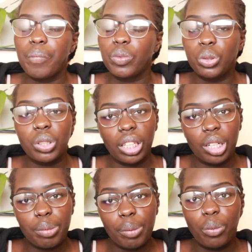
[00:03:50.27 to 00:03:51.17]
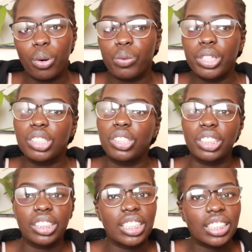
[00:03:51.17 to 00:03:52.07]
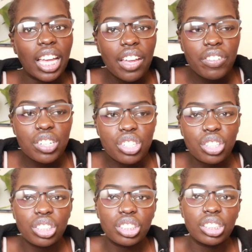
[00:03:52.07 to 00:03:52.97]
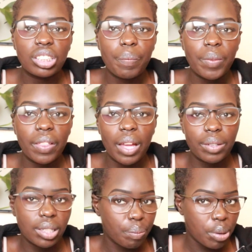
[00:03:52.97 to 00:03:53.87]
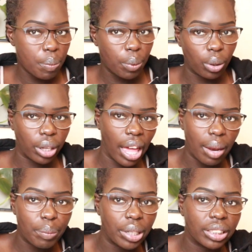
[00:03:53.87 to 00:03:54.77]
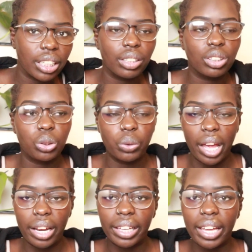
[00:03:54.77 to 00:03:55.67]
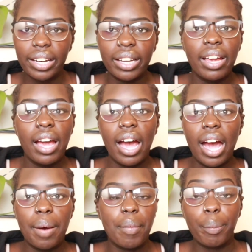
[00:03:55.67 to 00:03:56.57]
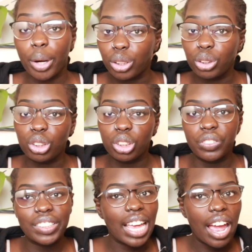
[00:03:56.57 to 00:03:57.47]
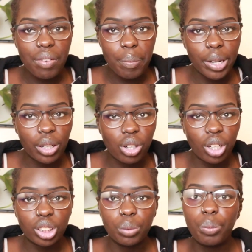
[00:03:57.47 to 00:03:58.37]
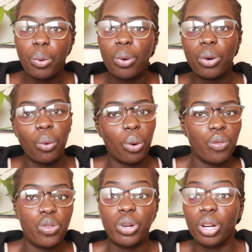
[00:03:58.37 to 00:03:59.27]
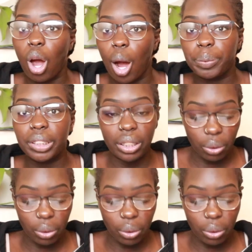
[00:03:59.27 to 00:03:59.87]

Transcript: doing a little bit more research, it says life insurance is something that some people can be entitled to and get. I'm not too sure if it's everybody across the board or if you can opt in